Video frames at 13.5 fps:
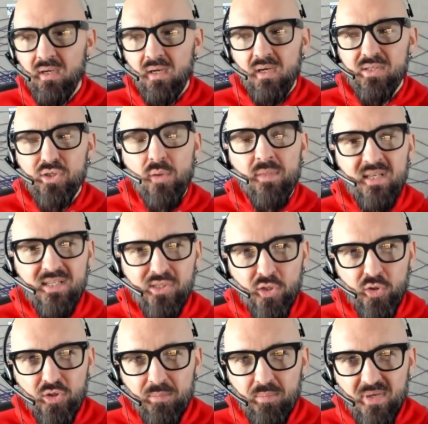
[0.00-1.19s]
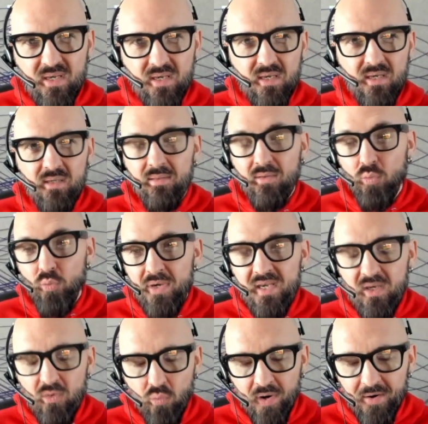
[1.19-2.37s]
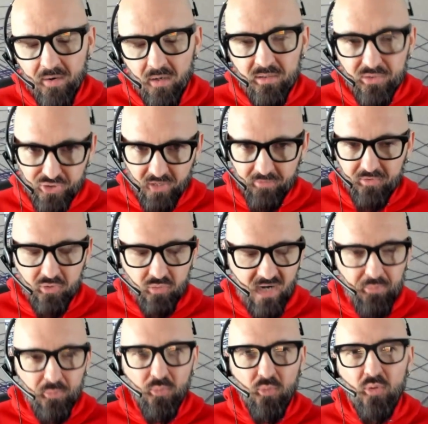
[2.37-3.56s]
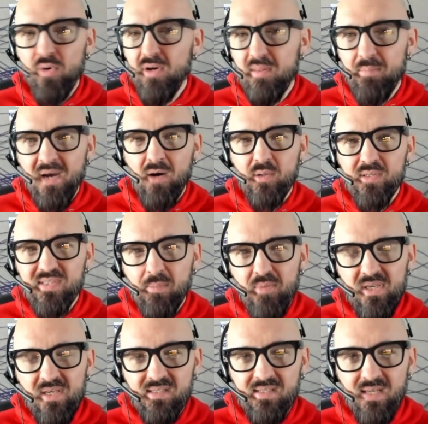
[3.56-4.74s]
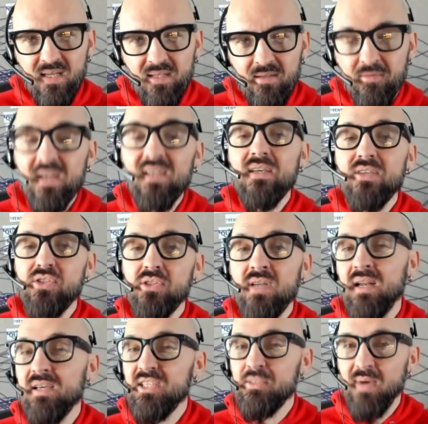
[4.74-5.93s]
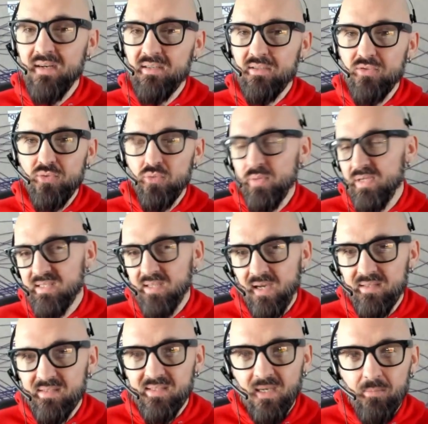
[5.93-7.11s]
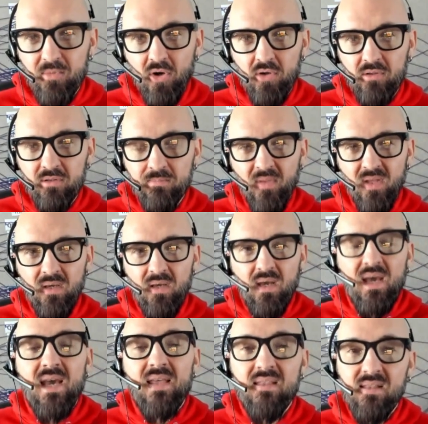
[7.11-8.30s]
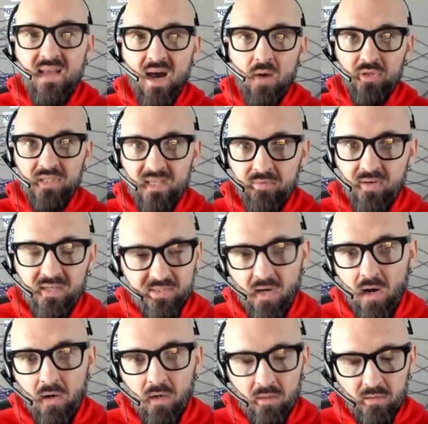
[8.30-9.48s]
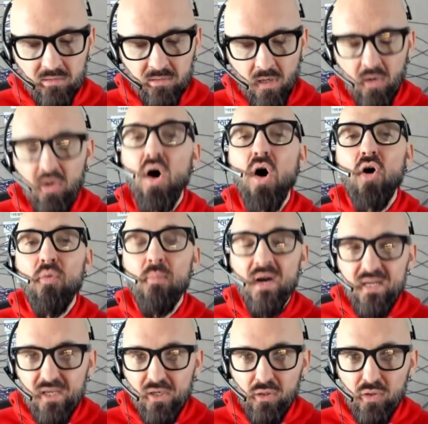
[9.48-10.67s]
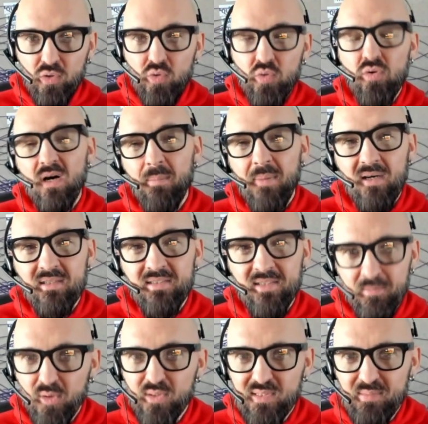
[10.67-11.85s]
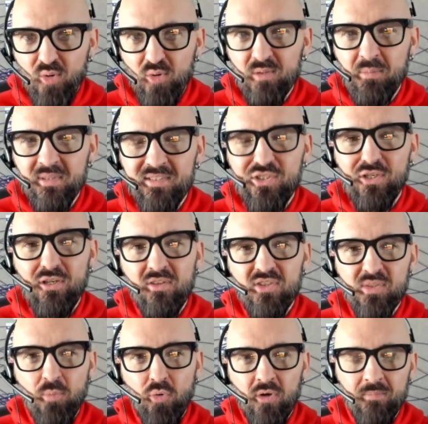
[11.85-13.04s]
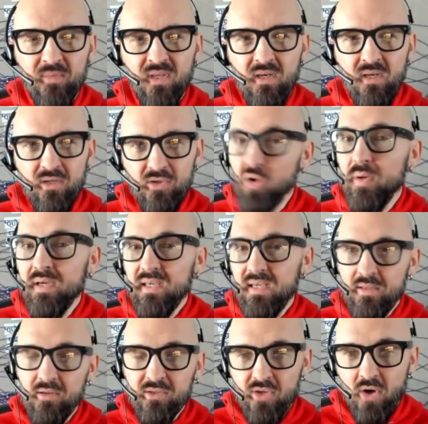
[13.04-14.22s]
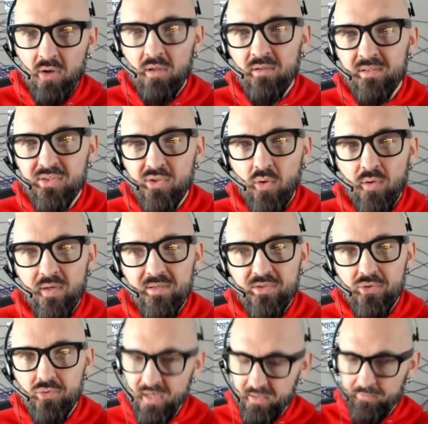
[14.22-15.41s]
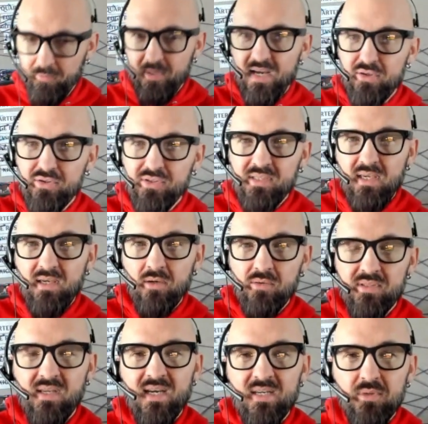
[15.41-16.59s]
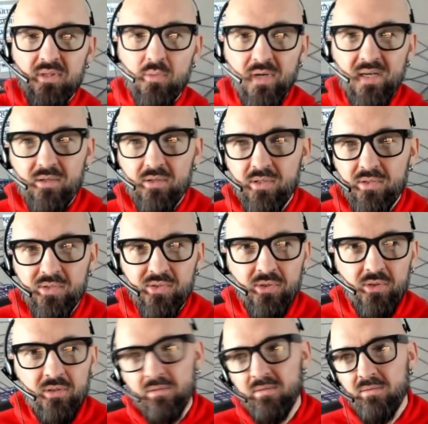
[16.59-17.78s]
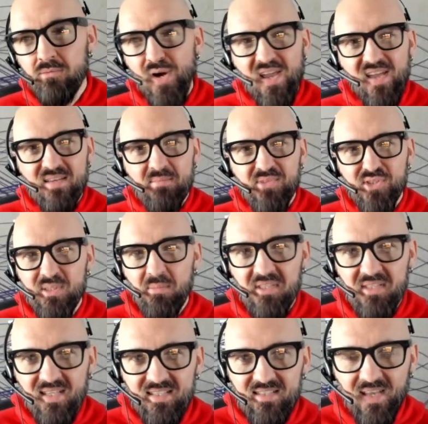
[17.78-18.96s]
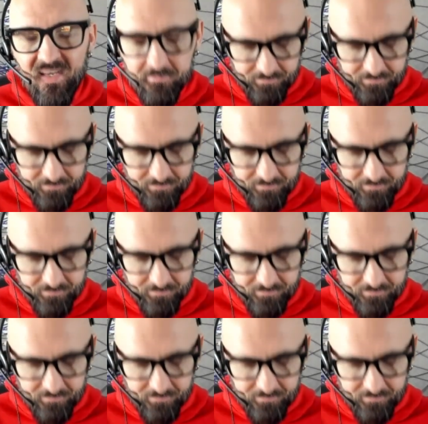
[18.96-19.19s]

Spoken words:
So this could be the week where Schefter, Rappaport, one of the powers that be, said the Vikings are not expected to re-sign Sam Darnold. And then that would give us our almighty clue about the most important position in the sport, knowing either Darnold is going to hit free agency and go sign with the Raiders or Rams or something like that,